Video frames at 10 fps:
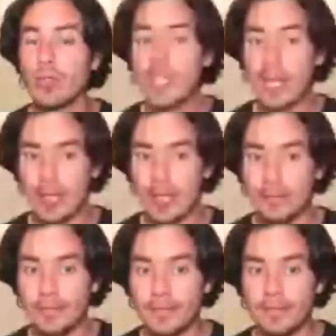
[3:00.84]
The throat
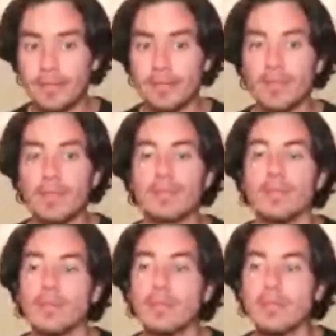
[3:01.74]
chakra
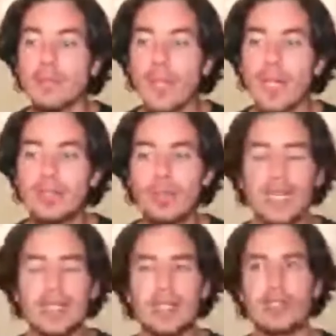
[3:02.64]

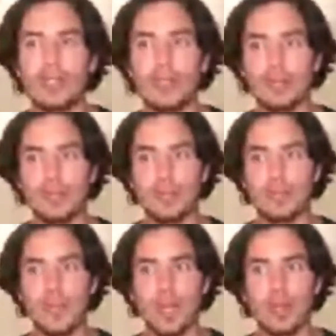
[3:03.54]
is related to
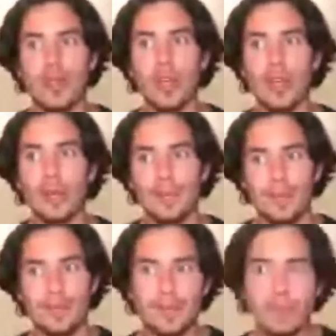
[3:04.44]
the
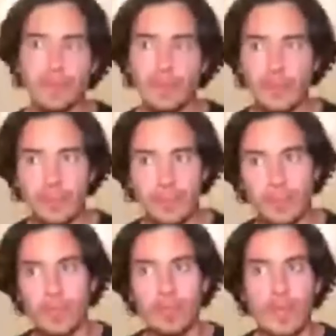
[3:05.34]

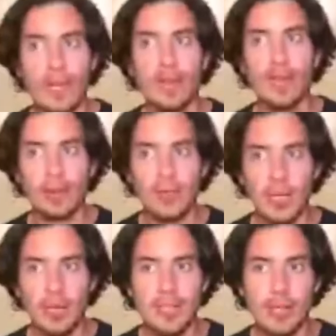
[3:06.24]
throat
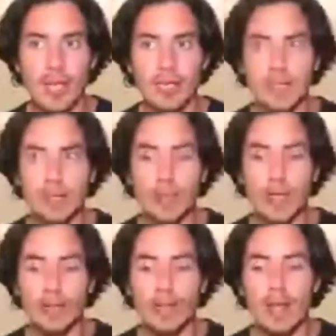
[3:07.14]
chakra is related
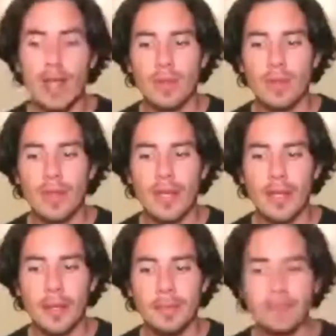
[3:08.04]
with
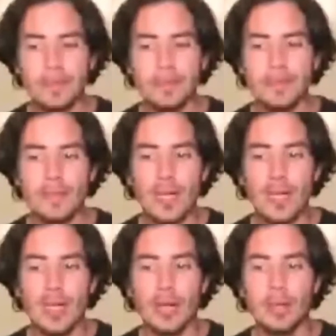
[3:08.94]
the
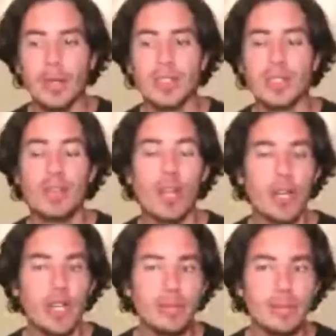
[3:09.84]
process of
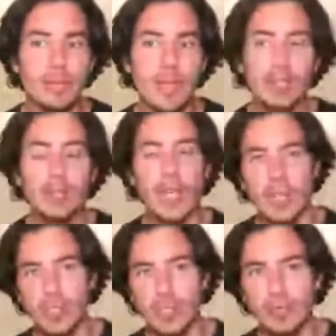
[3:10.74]
learning,
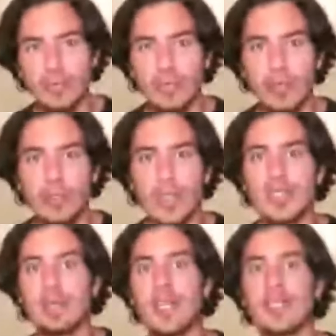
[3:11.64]
education, to
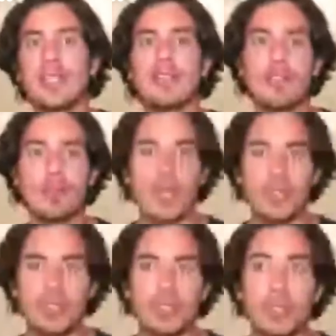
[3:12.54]
assimilate an
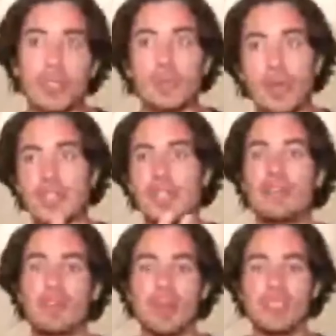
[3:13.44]
information, to express an
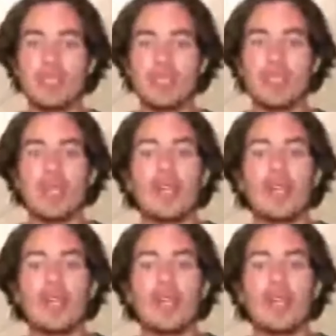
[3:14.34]
information.